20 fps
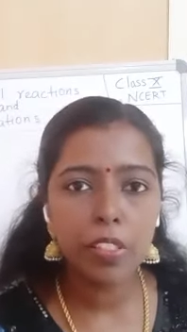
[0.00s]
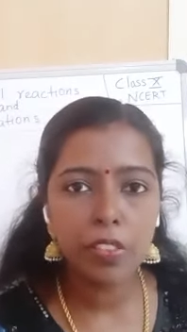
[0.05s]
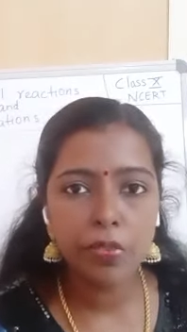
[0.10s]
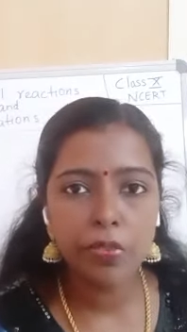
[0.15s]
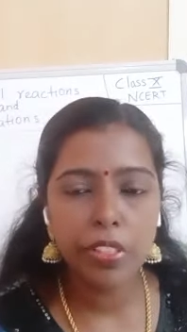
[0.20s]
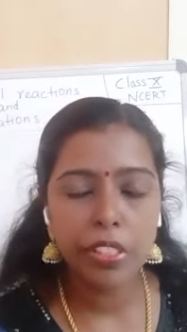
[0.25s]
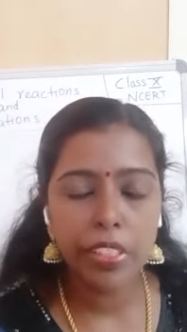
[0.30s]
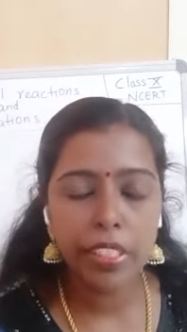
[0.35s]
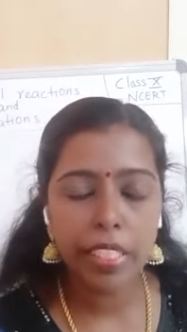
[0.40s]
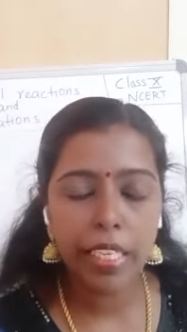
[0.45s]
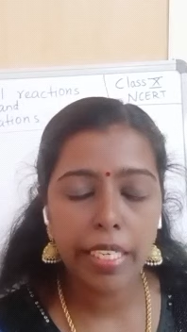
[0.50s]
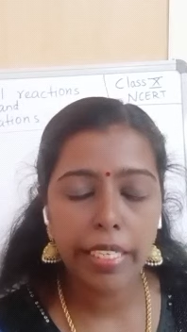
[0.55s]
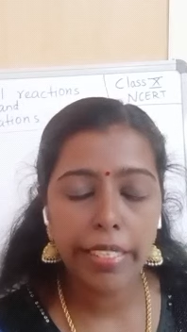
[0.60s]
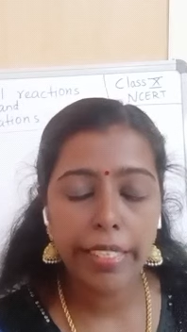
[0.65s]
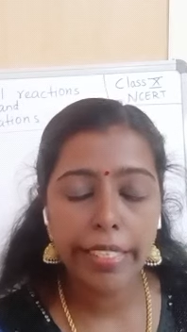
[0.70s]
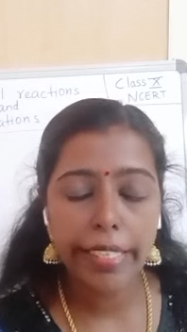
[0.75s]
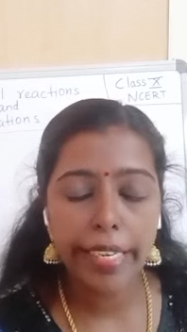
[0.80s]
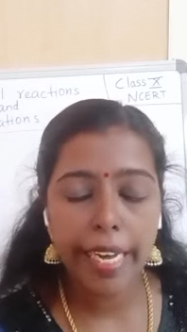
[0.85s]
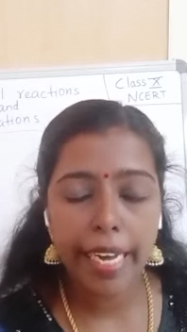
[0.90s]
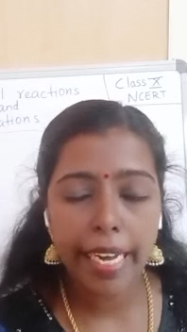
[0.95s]
with a
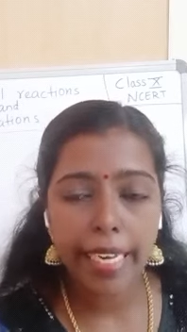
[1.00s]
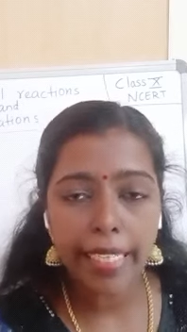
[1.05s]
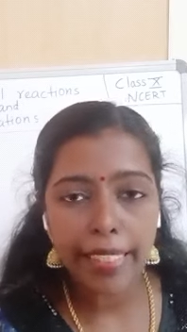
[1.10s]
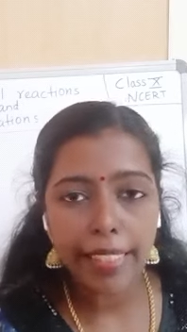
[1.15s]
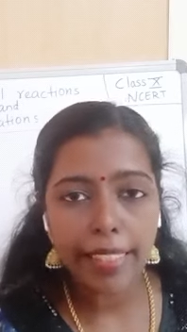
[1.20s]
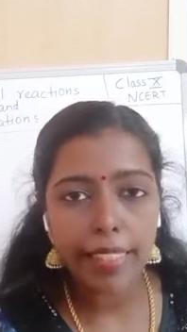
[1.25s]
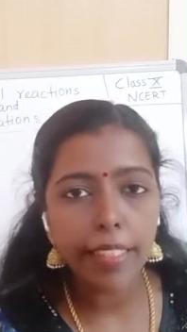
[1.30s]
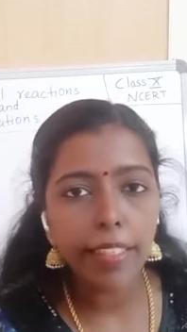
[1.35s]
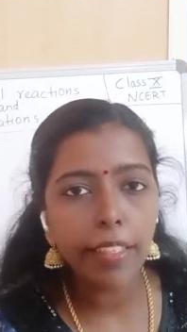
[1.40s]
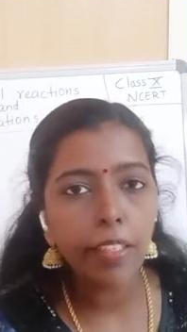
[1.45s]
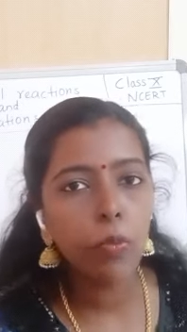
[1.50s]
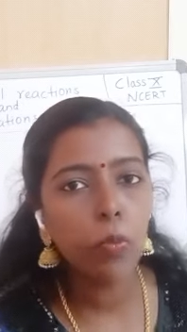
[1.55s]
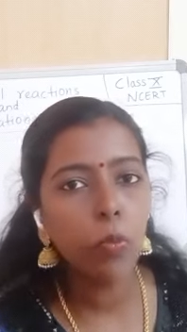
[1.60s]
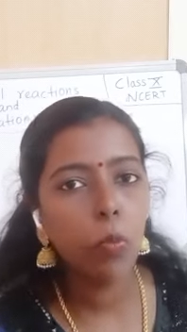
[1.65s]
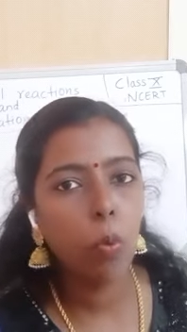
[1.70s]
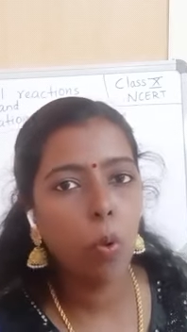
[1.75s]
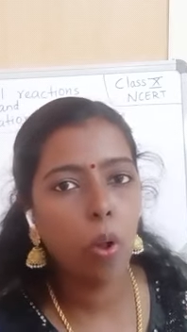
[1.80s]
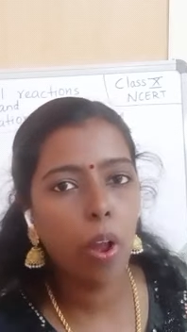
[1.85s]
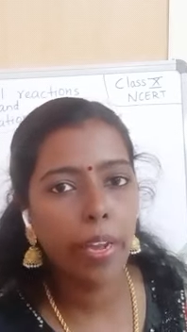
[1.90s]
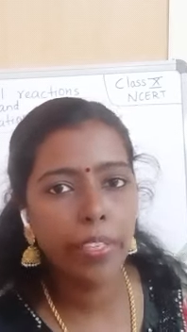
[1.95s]
dazzling
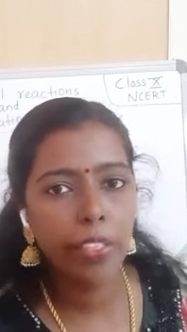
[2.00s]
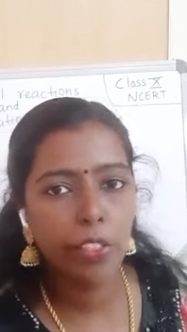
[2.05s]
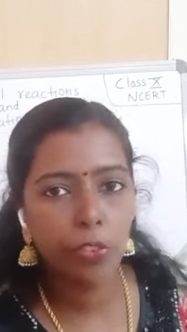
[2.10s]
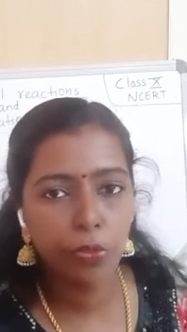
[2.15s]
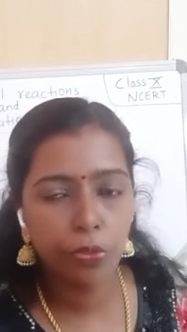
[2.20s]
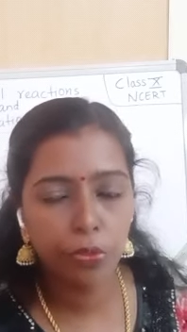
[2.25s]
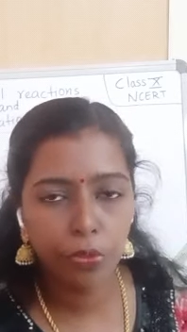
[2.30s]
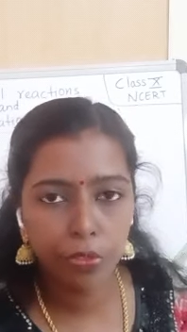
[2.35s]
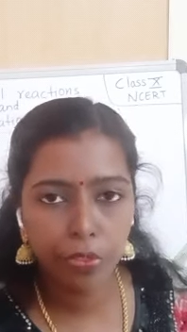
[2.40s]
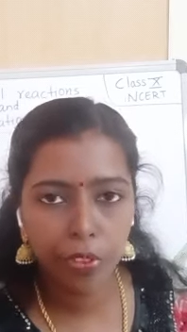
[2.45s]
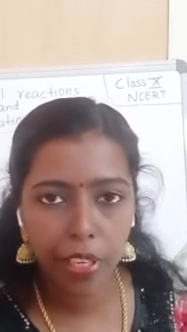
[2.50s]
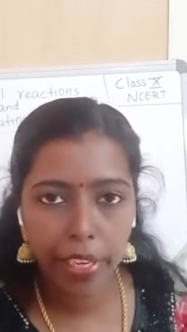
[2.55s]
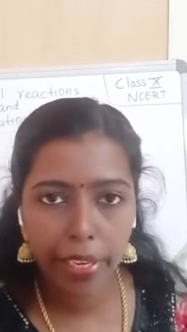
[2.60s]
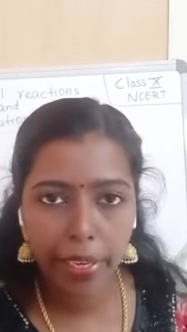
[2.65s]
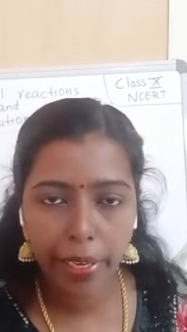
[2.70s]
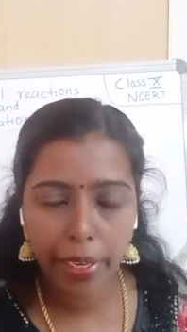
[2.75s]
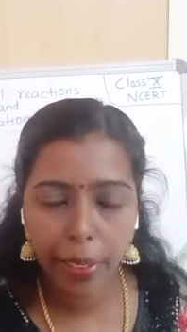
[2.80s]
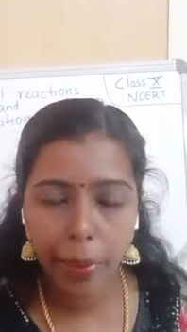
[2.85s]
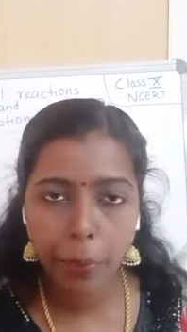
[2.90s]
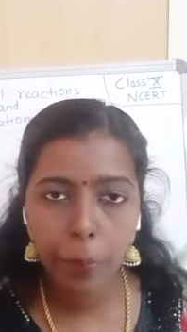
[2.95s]
white
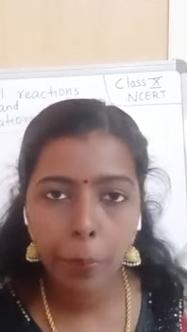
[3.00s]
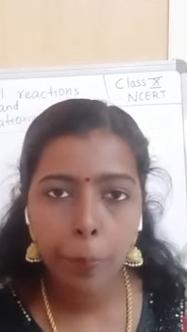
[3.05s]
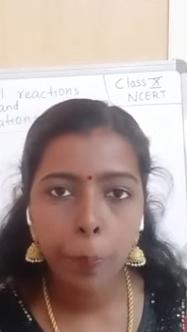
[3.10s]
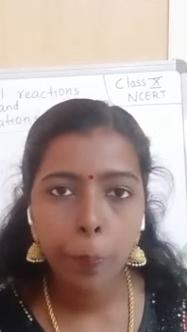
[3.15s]
flame